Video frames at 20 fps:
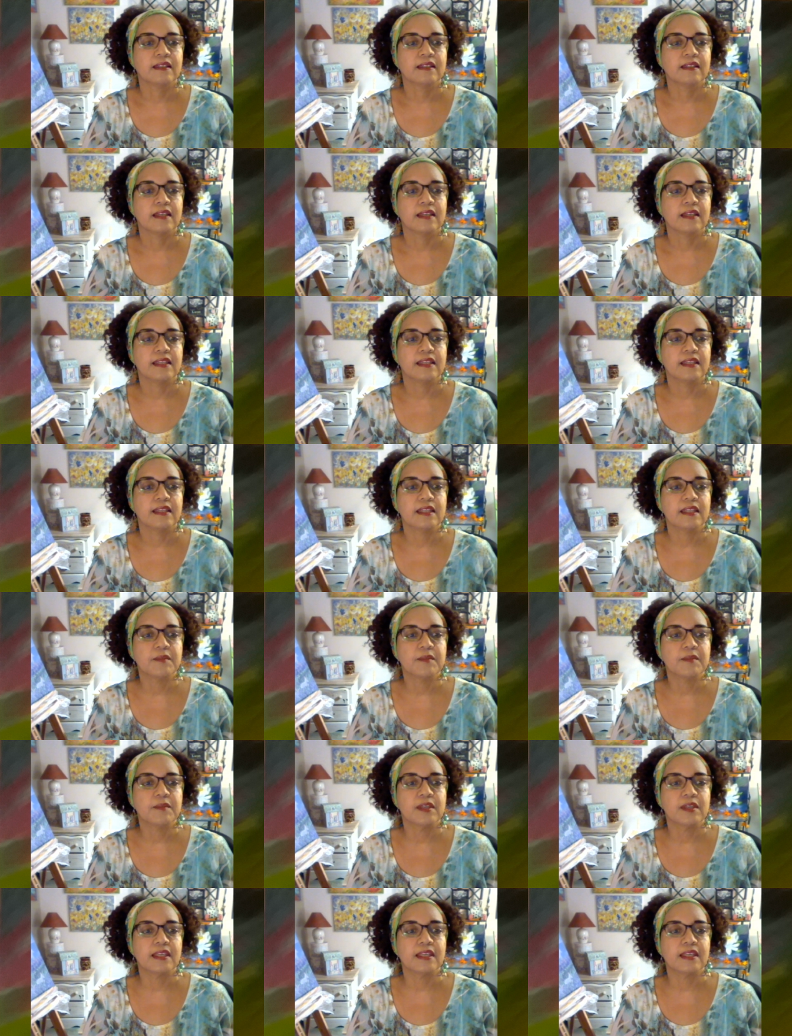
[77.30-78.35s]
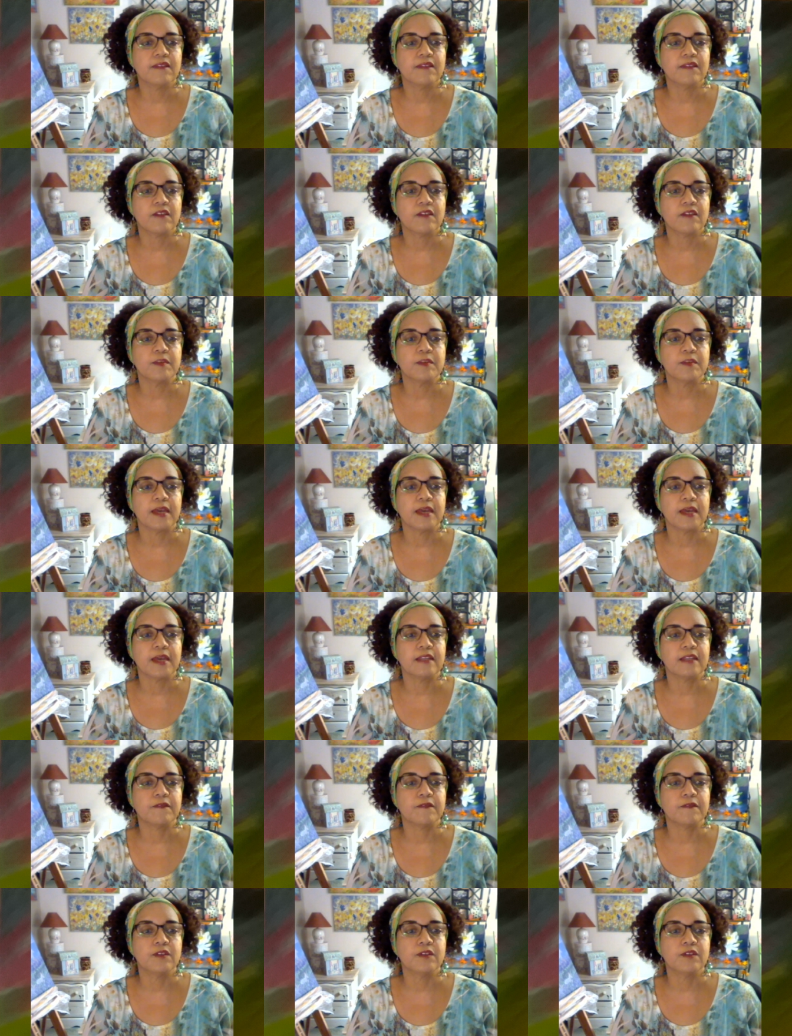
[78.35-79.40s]
and then I'm going to give everybody a
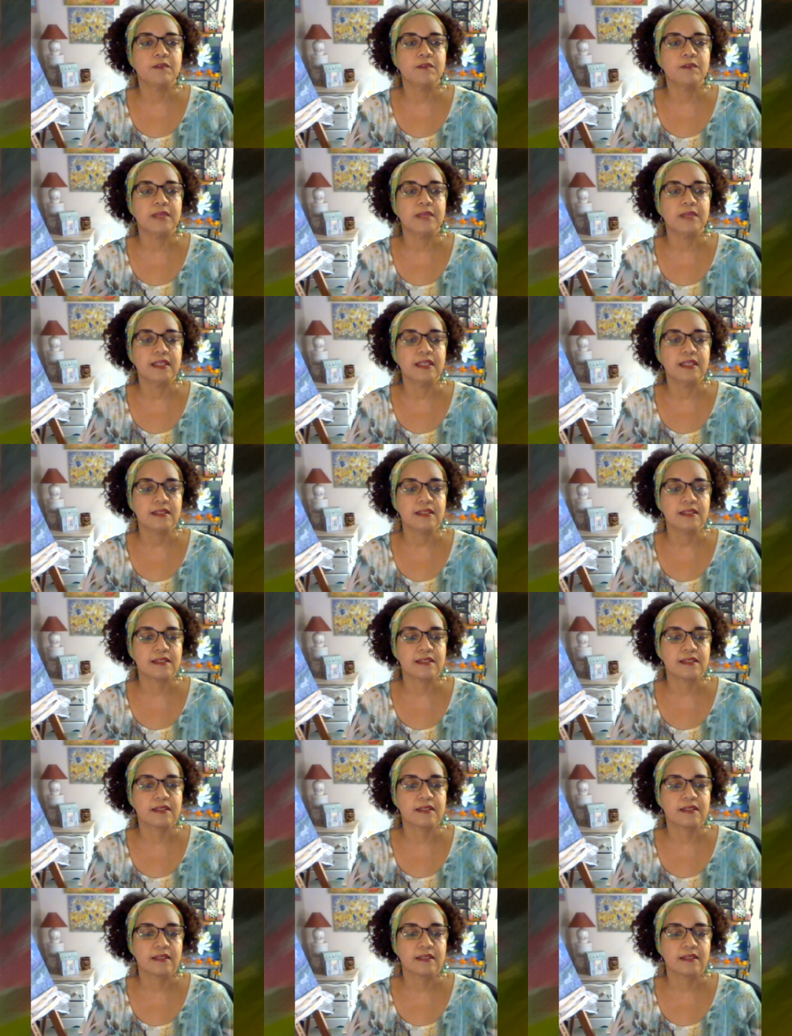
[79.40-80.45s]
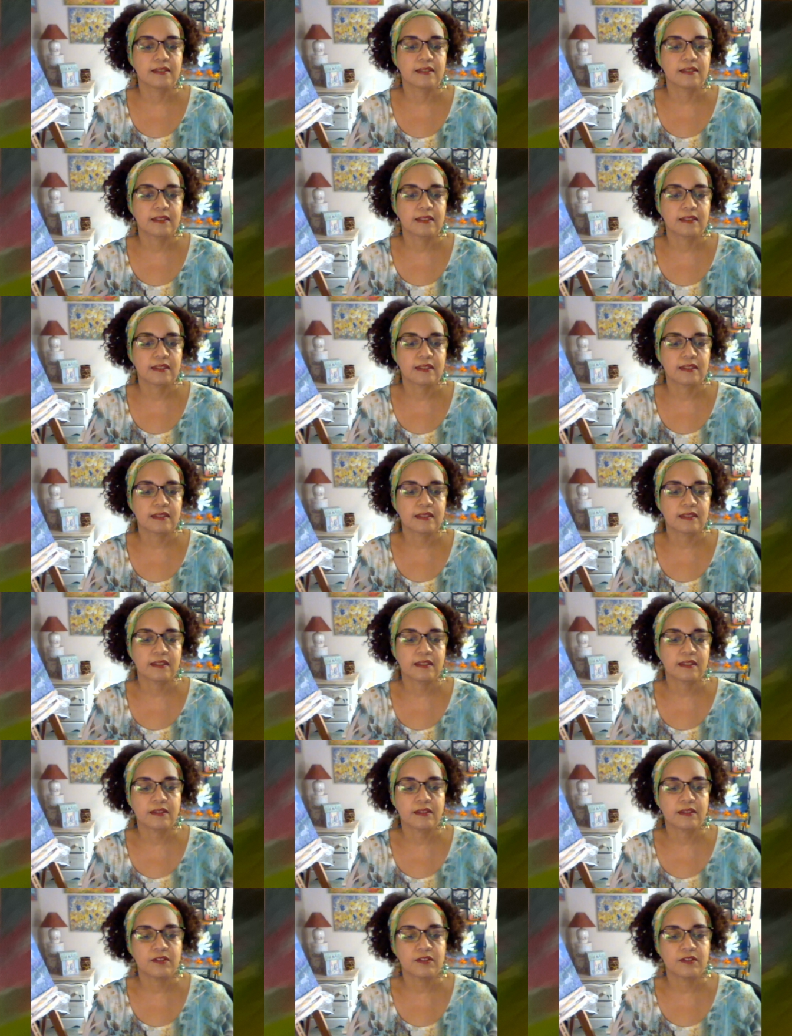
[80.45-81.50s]
few minutes.
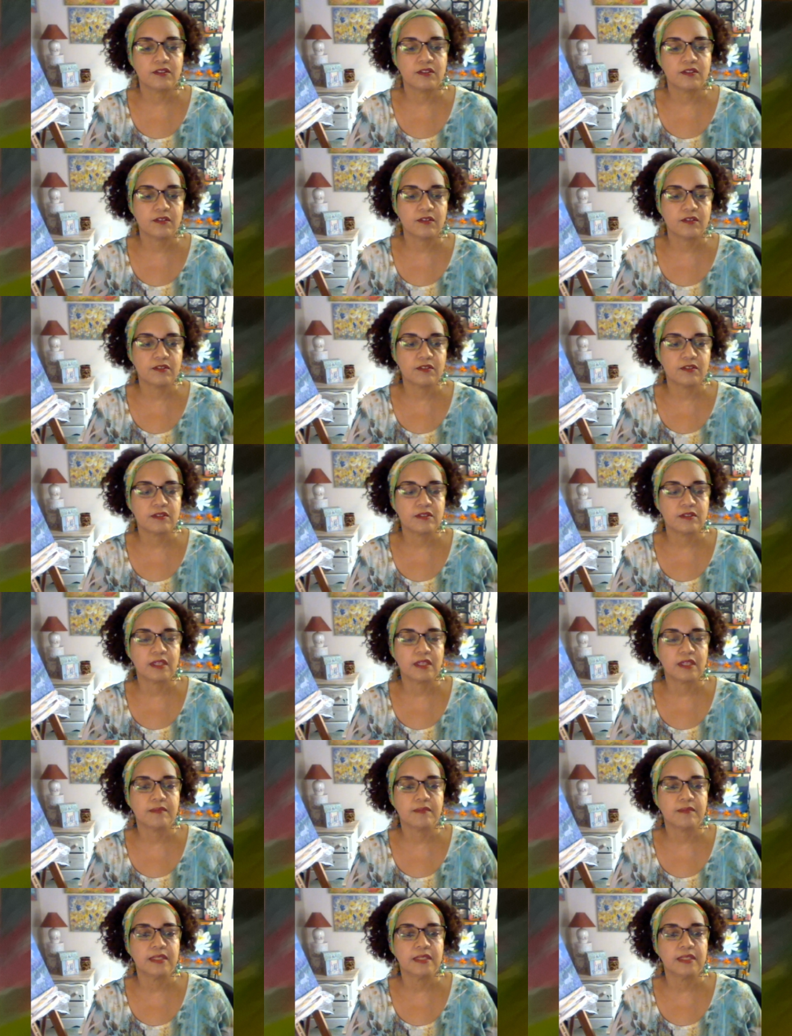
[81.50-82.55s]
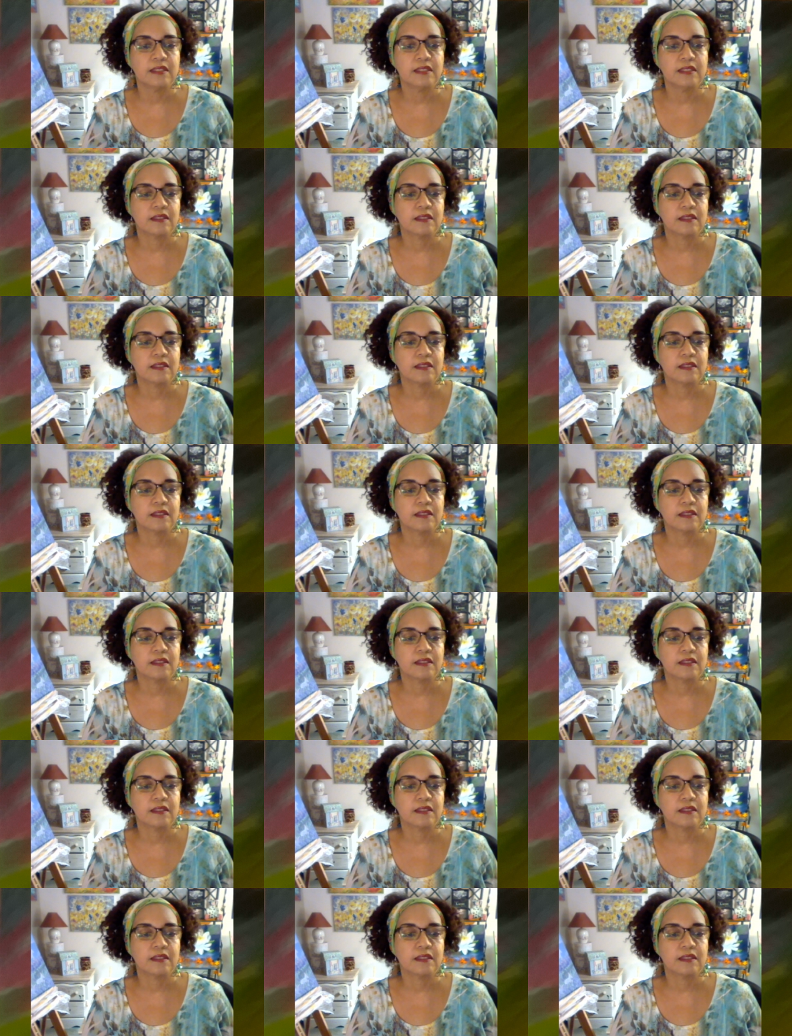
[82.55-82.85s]
Could you turn yours down, please?